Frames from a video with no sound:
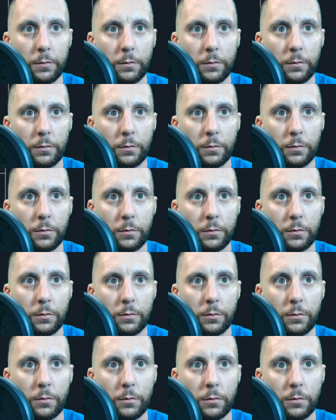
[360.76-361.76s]

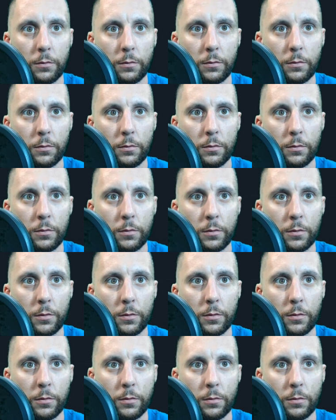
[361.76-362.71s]
Nobody speaks.